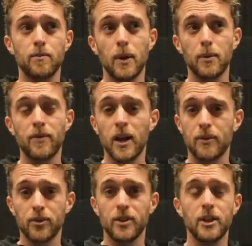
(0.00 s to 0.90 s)
maybe
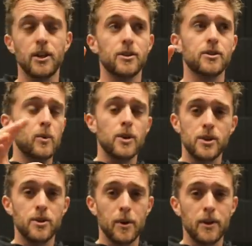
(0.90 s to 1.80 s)
5 or 10 years, which
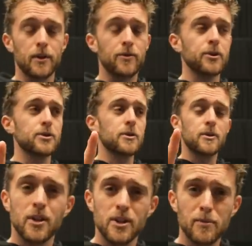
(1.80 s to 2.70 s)
is a big difference.
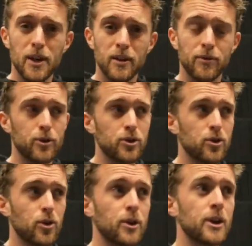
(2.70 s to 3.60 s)
Doesn't matter for the
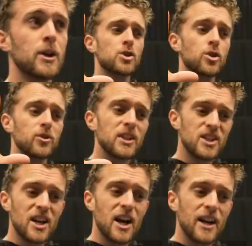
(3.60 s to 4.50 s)
story. So this
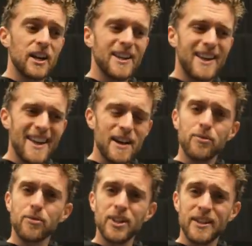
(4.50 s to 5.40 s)
guy,
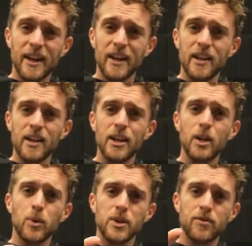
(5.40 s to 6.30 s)
every day, he
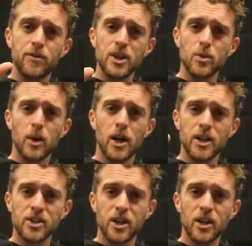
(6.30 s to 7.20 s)
was
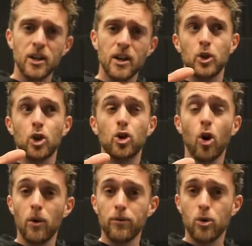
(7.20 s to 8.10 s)
visualizing the
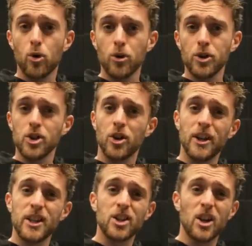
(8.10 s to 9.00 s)
golf course on
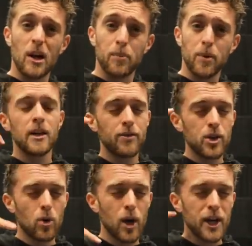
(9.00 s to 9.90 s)
his club. He
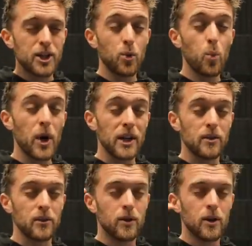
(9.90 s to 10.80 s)
visualized the wind,